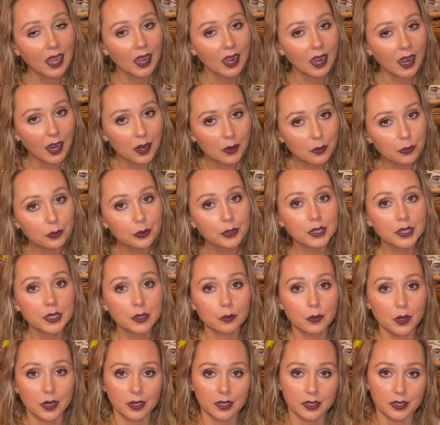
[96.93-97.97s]
I really
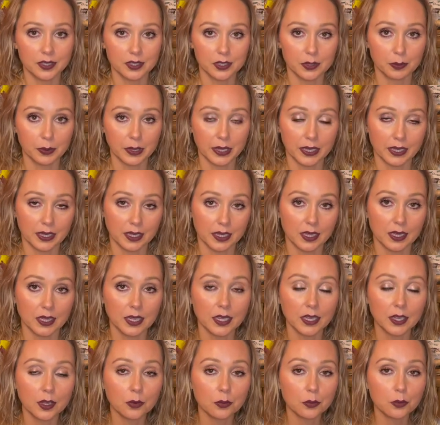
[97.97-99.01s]
wanted this blanket,
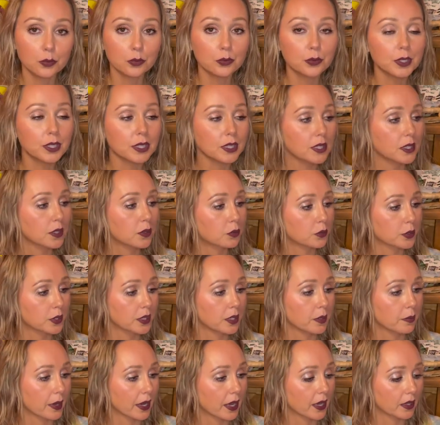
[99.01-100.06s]
like really,
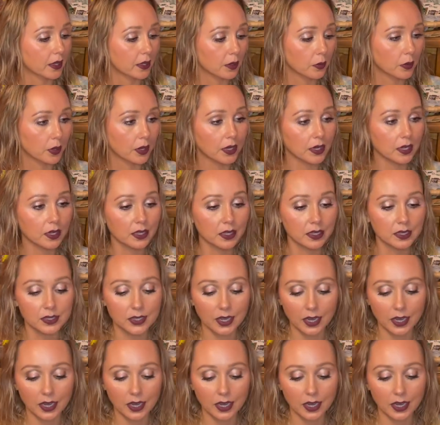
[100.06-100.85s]
really badly wanted this.